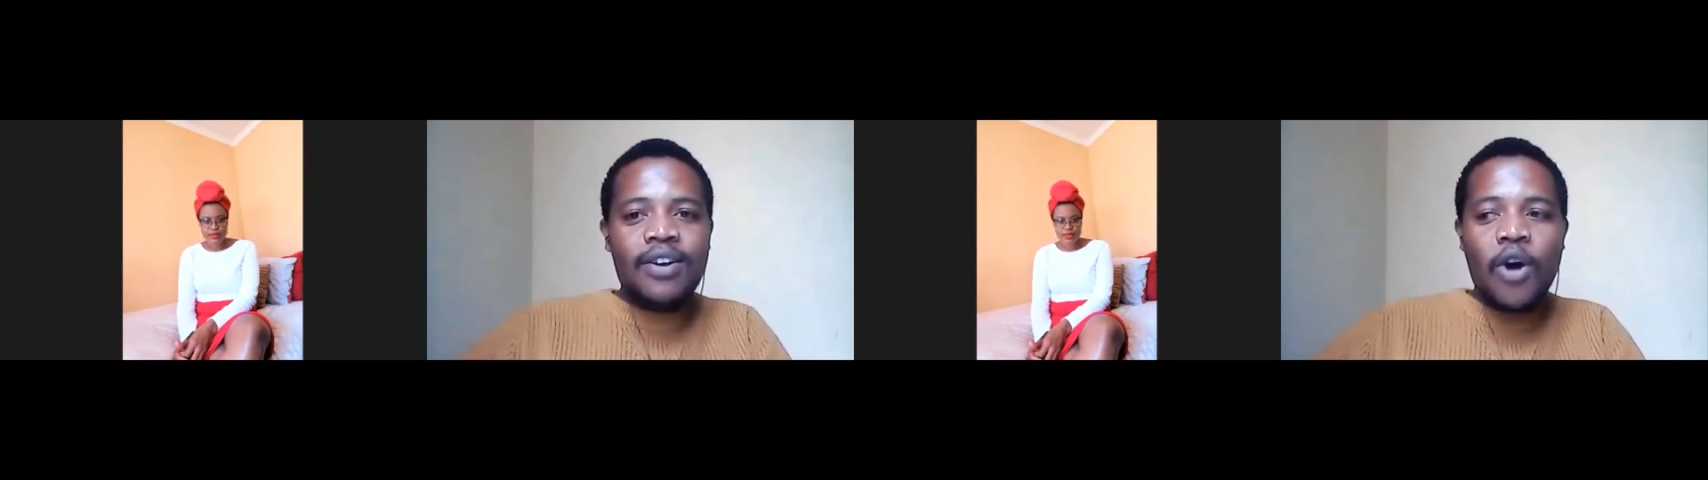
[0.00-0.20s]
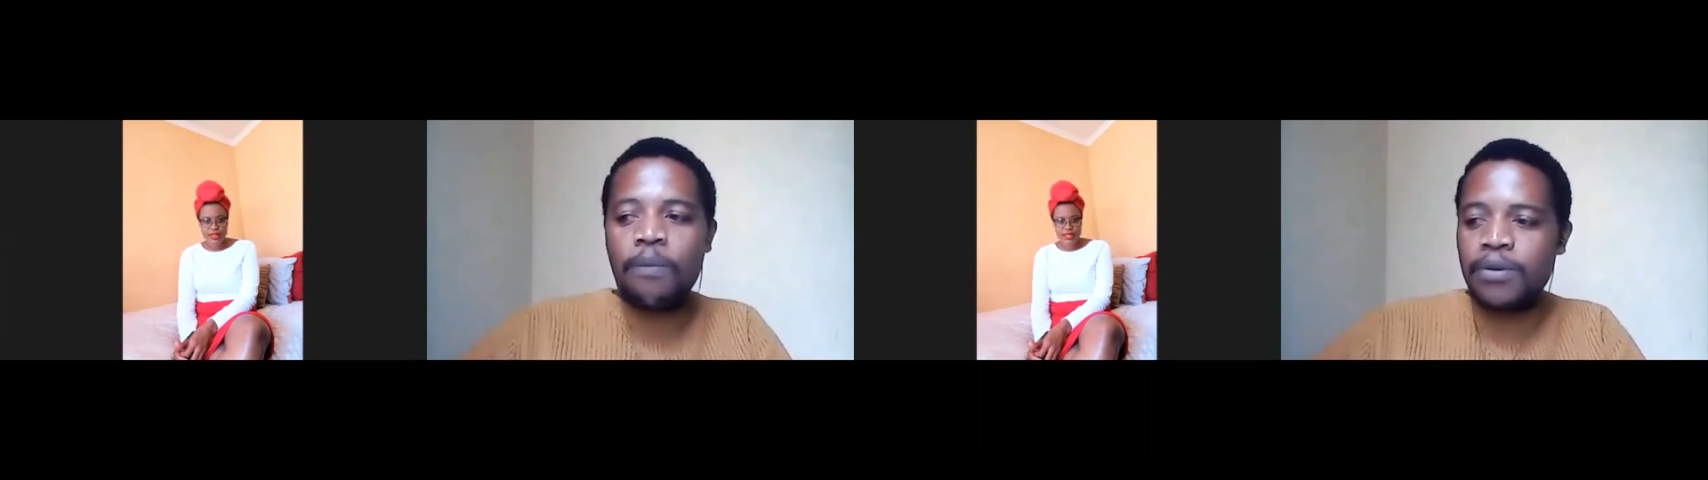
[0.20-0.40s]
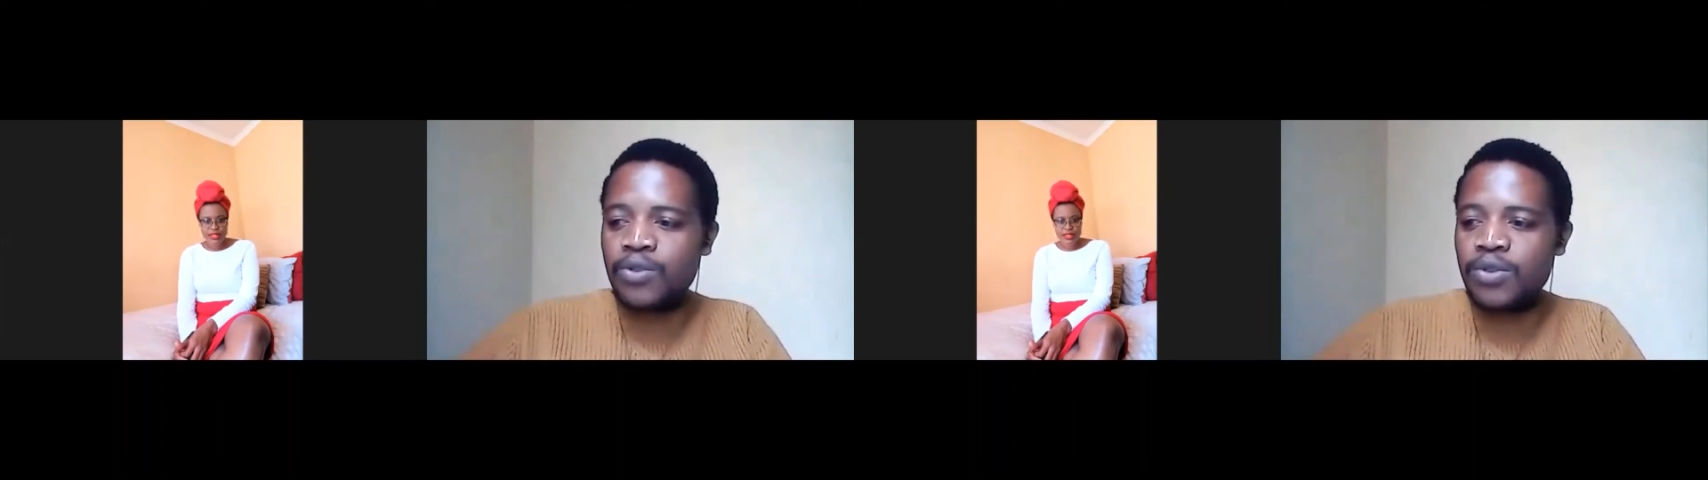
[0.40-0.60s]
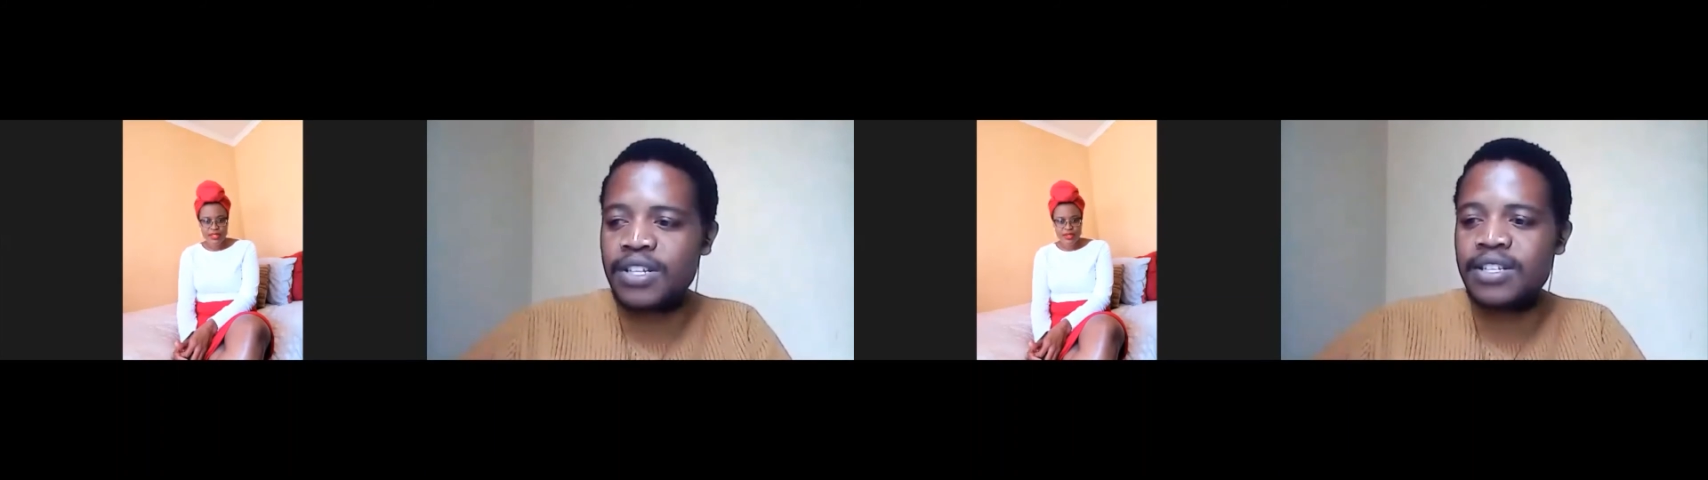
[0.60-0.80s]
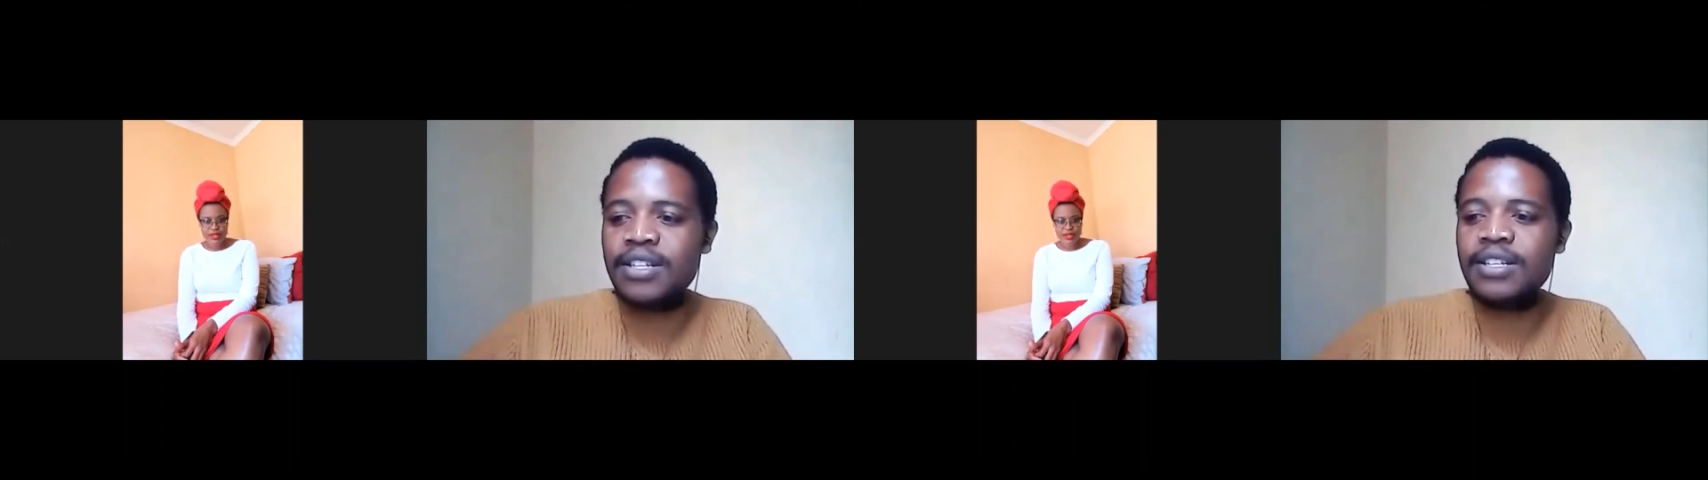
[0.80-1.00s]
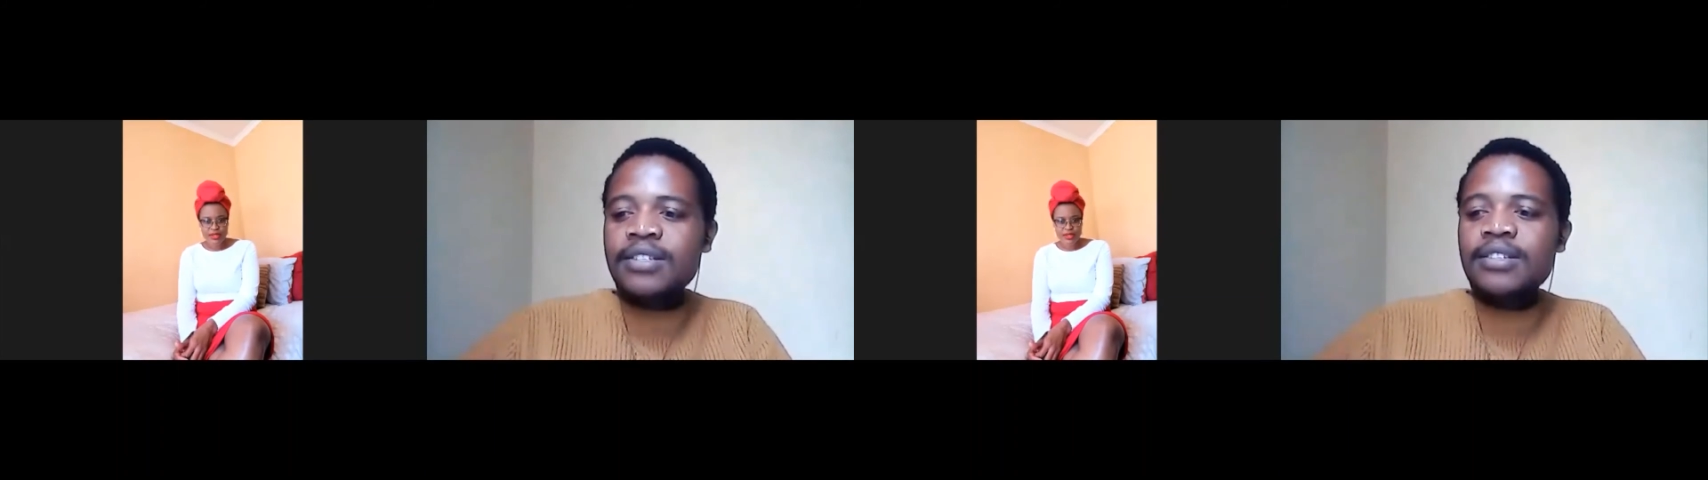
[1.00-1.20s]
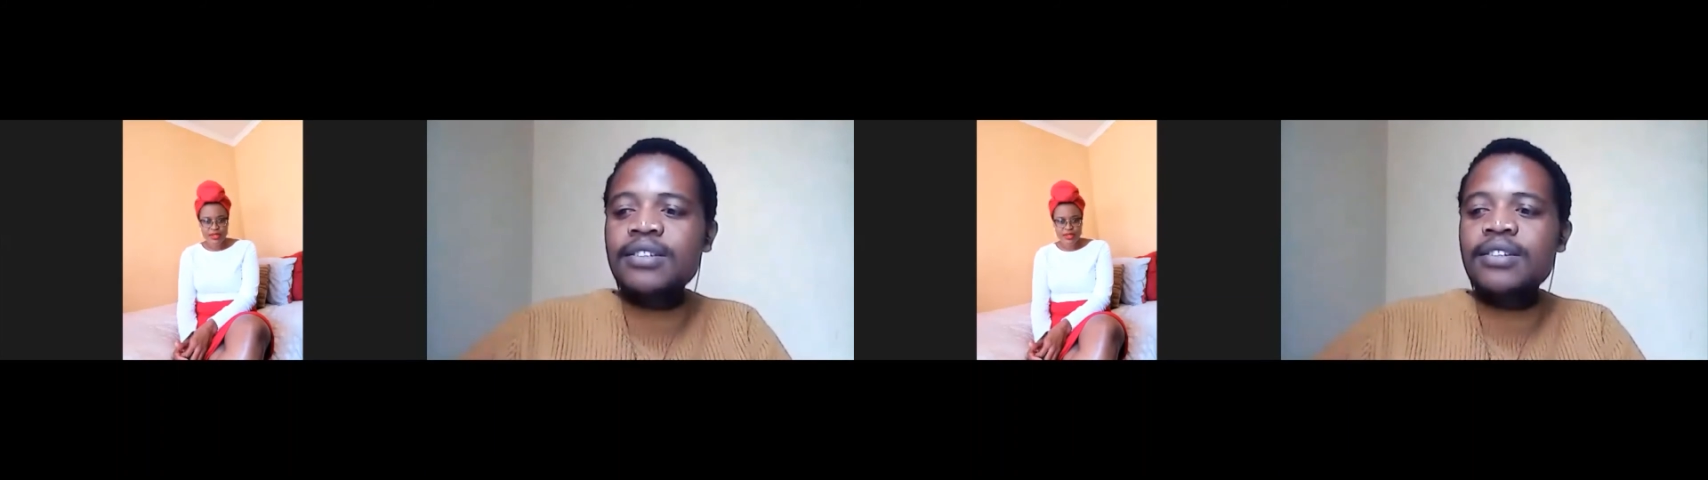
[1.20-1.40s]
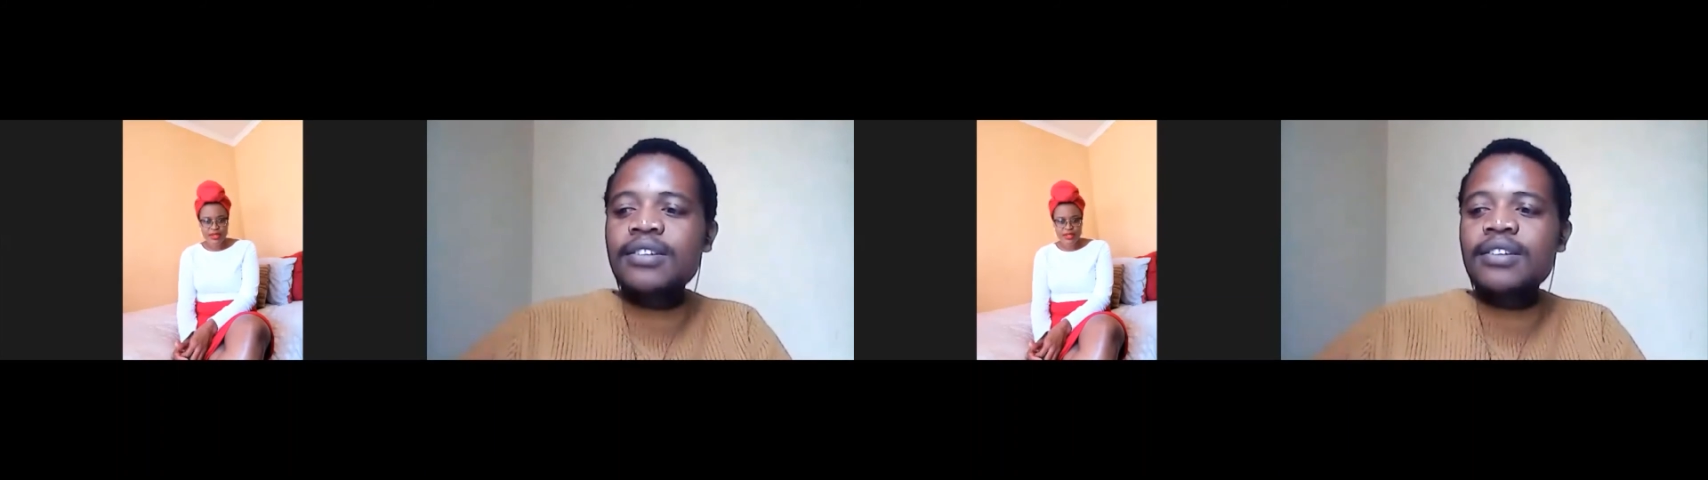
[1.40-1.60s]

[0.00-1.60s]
opportunities